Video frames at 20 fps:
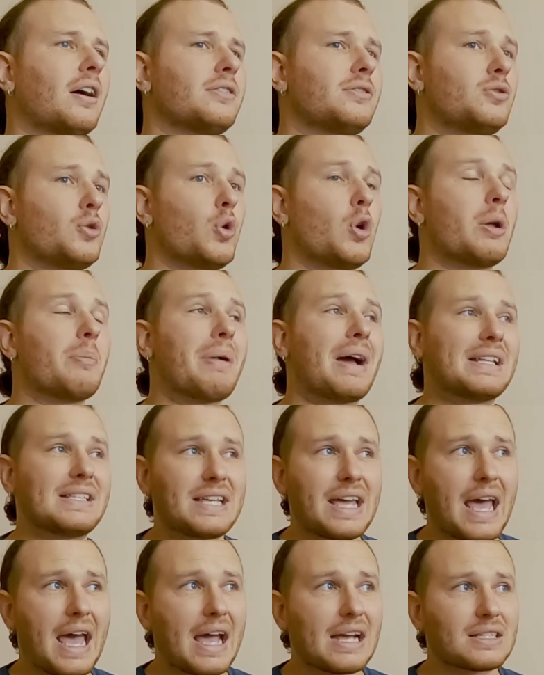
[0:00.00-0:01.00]
doing my
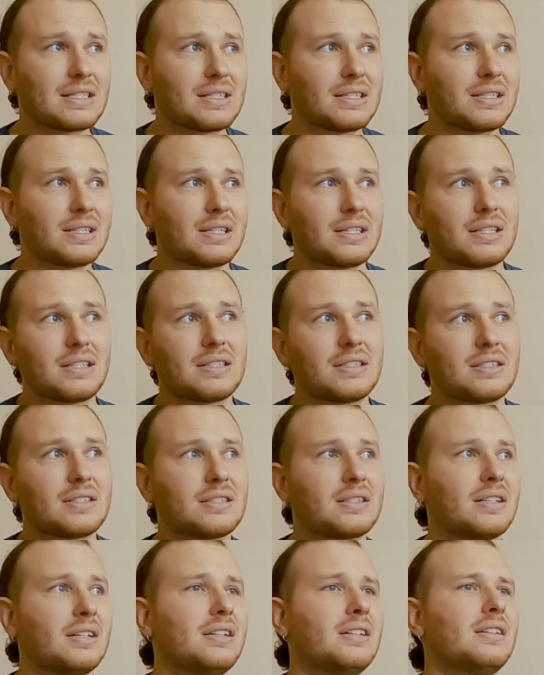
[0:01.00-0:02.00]

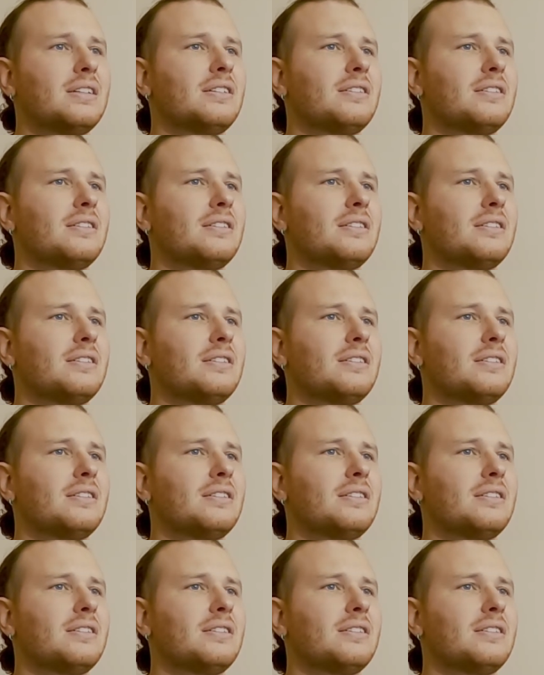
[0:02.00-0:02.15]
taxes,